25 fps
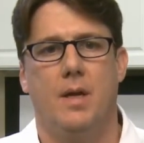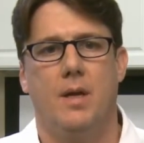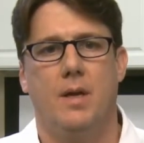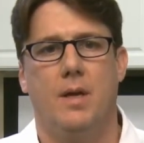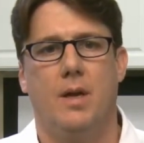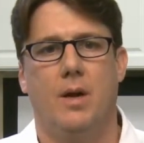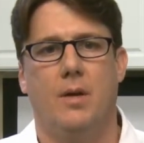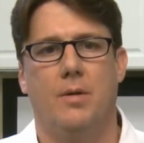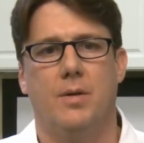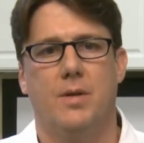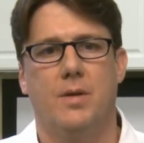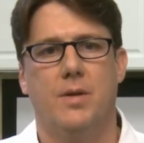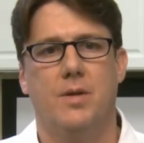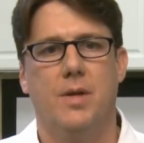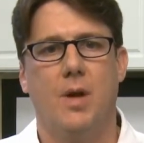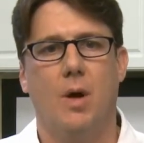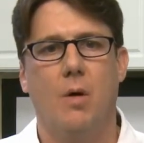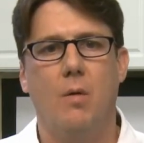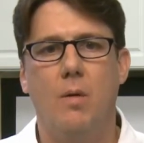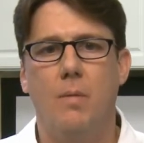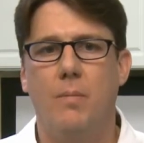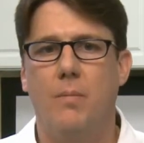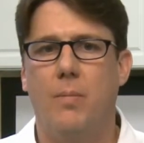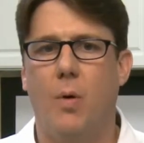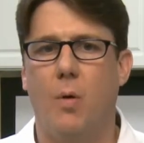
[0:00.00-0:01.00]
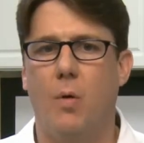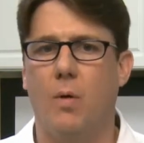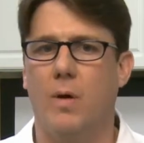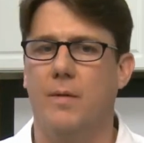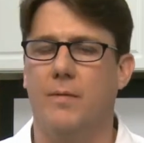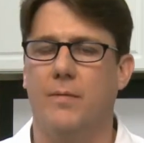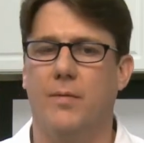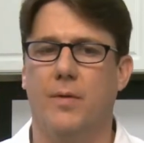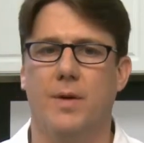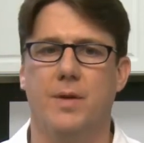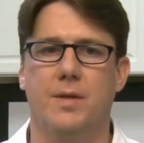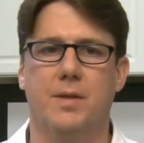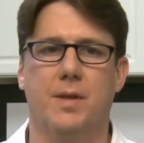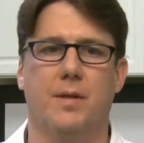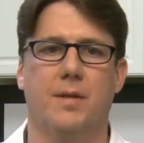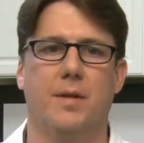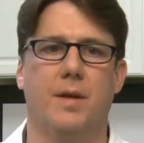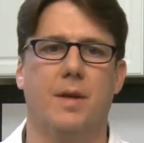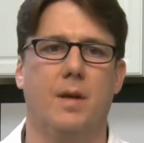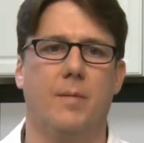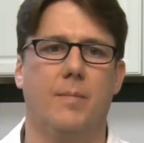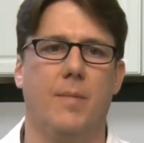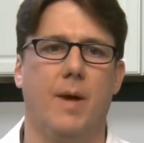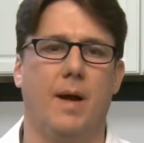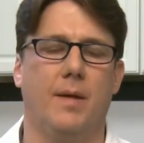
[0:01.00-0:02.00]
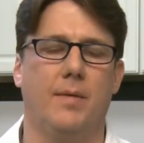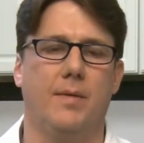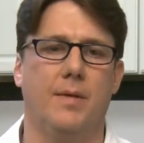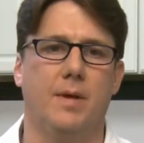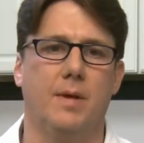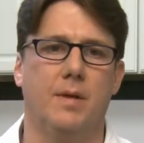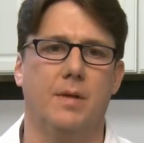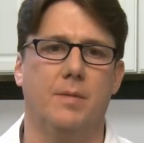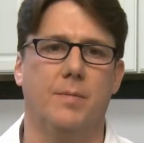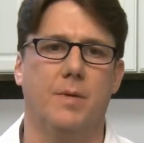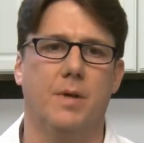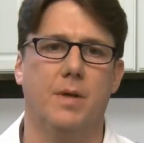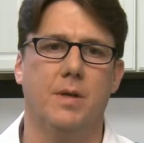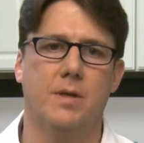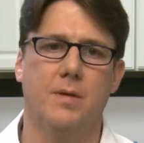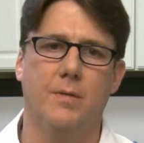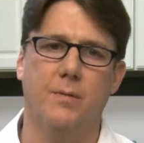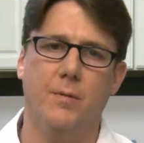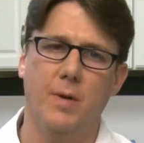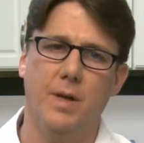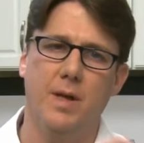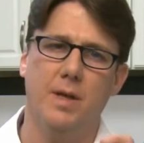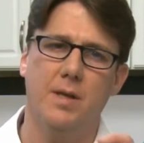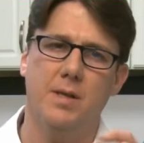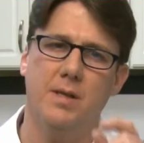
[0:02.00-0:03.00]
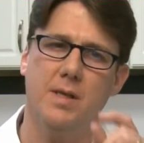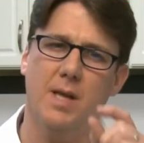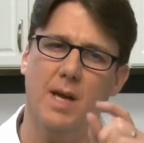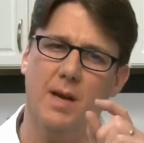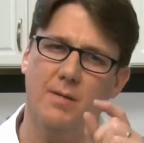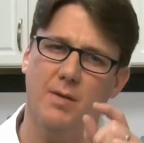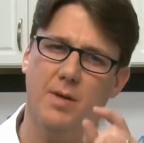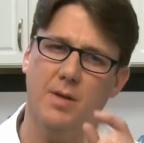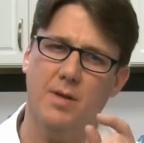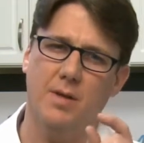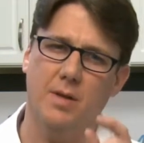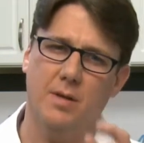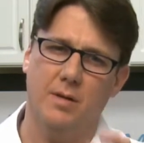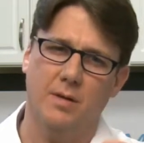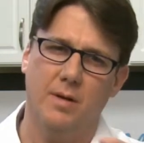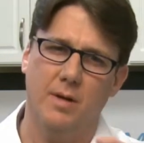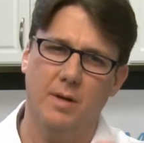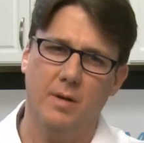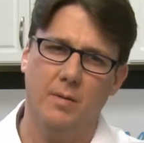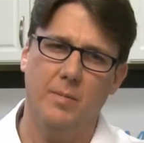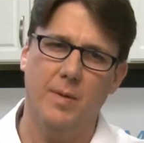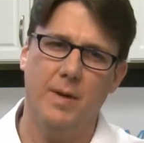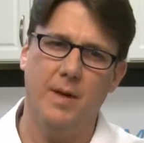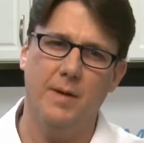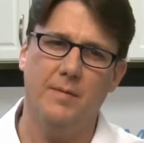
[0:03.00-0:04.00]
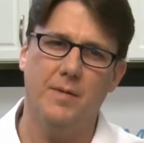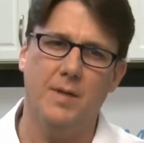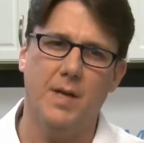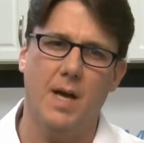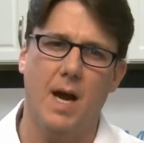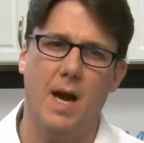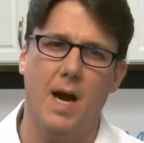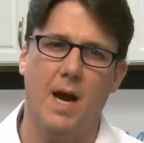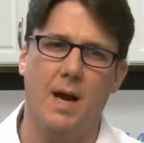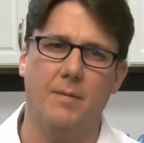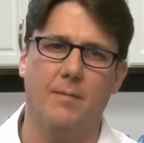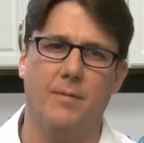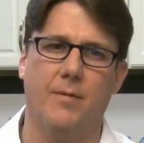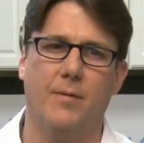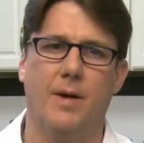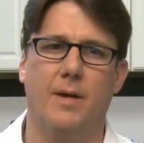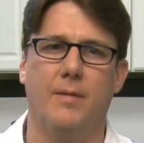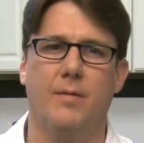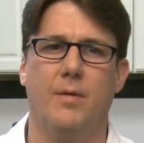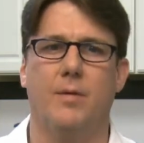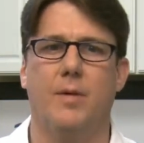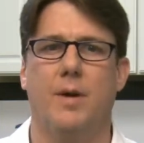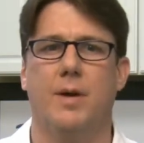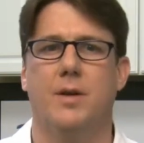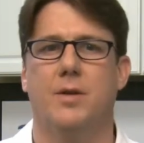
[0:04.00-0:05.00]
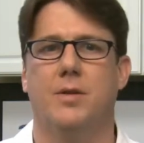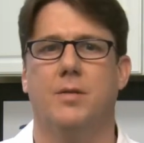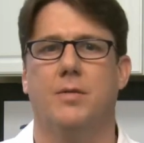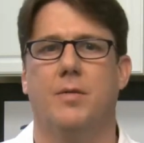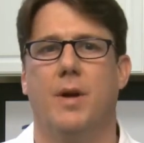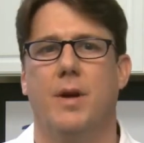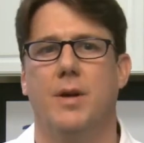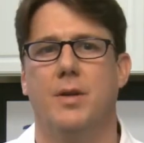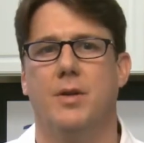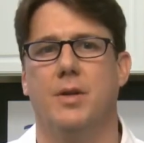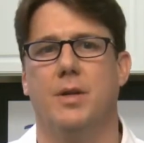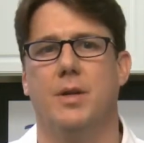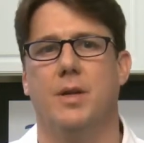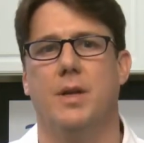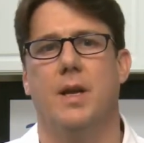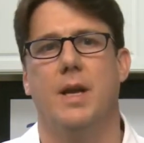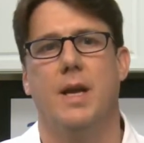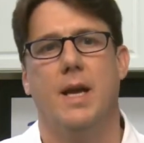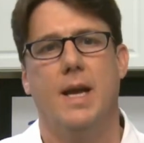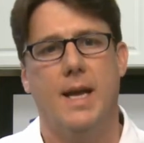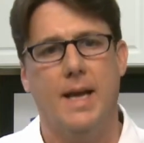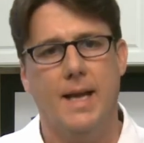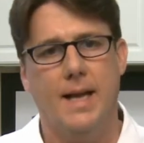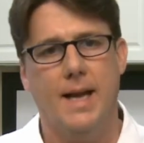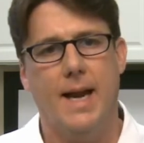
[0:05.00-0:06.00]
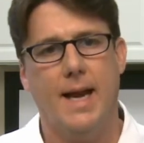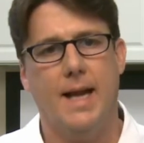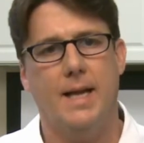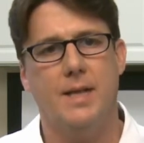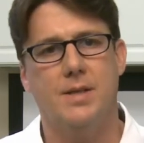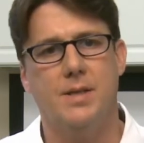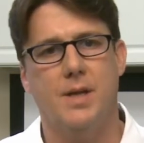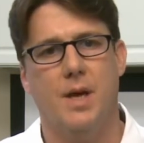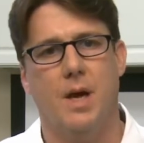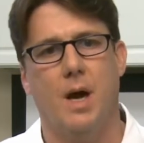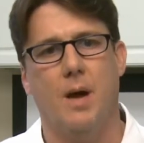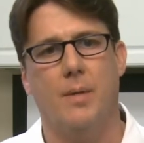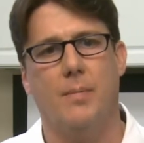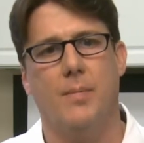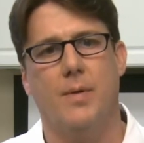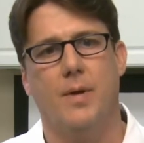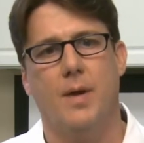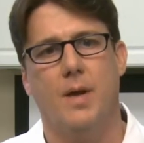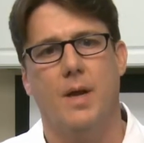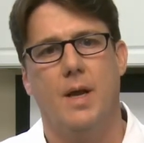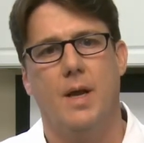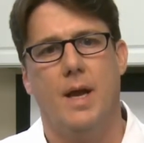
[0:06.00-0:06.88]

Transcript: You know, it's so important for us to think about this because if we can save just a little bit of time for every restoration, it adds up.